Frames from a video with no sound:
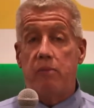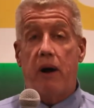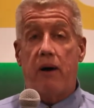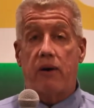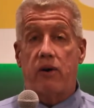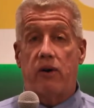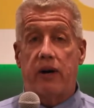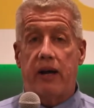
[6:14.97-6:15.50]

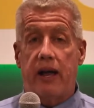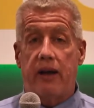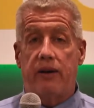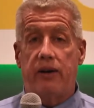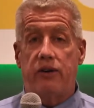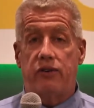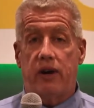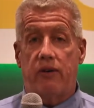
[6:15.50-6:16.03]
Maricotta
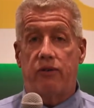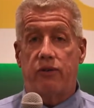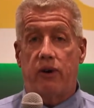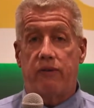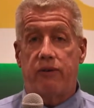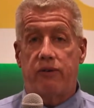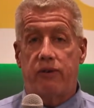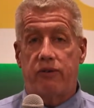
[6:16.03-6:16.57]
County Sheriff's
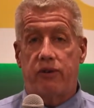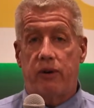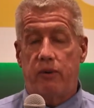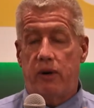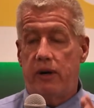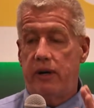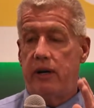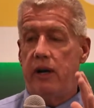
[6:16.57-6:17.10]
Office and so
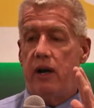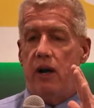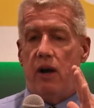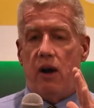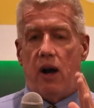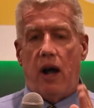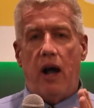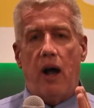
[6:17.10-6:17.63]
on.
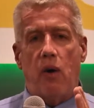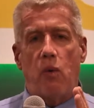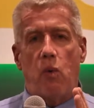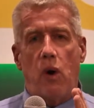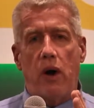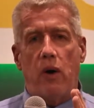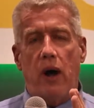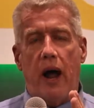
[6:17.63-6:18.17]

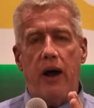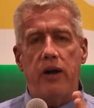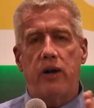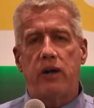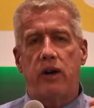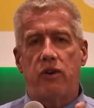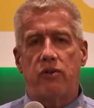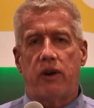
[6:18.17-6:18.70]
How are
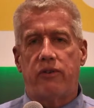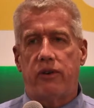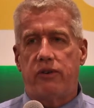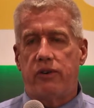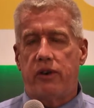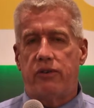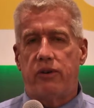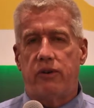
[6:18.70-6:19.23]
you going to address
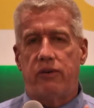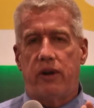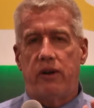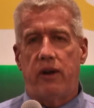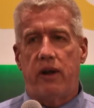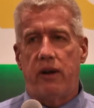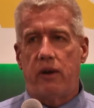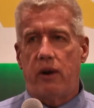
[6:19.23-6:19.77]
these issues?
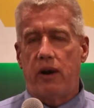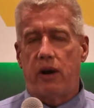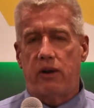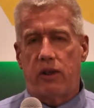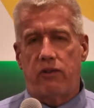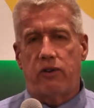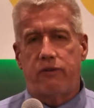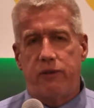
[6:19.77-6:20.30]

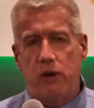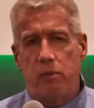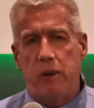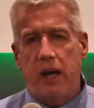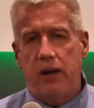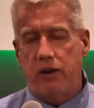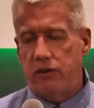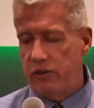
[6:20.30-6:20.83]
And there's a few
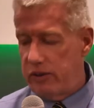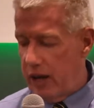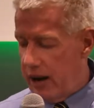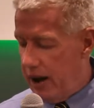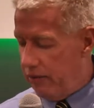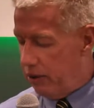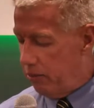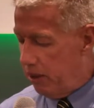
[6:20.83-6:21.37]
main issues
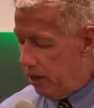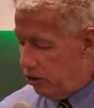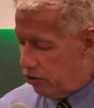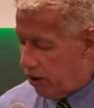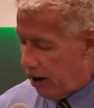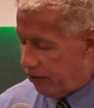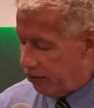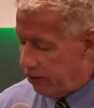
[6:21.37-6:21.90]
that have to be
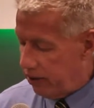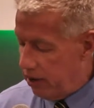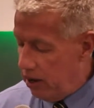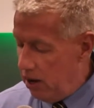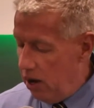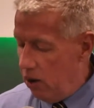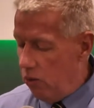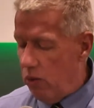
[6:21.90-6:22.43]
addressed.
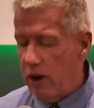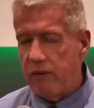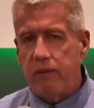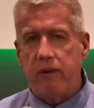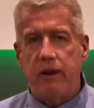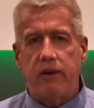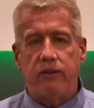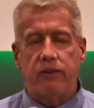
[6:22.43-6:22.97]
One of
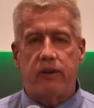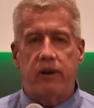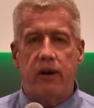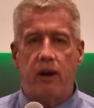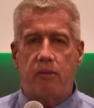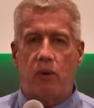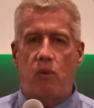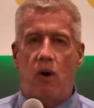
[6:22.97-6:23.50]
them is,
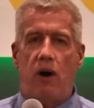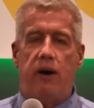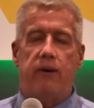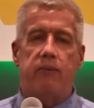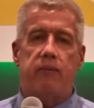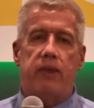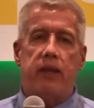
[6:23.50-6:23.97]
number one,